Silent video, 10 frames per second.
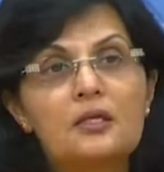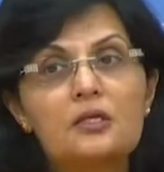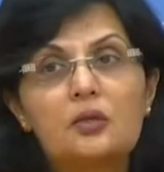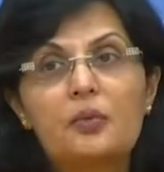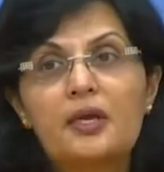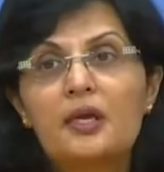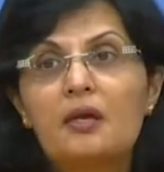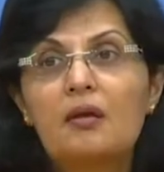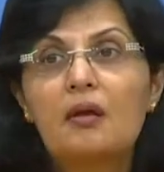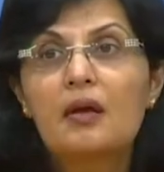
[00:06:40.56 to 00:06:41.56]
So
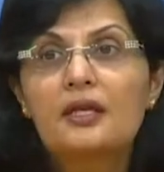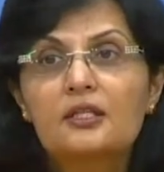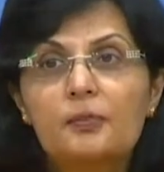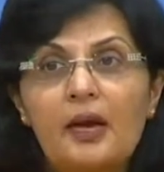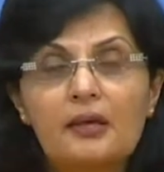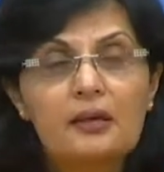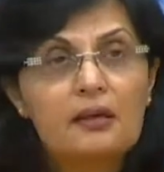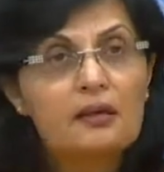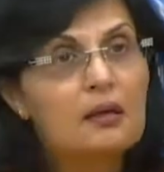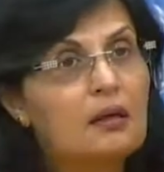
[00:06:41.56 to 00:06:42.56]
we
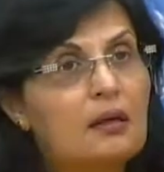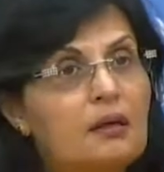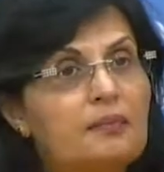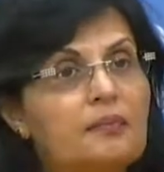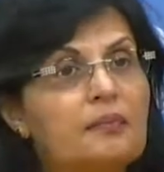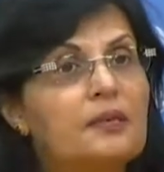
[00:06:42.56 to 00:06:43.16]
expanded uh,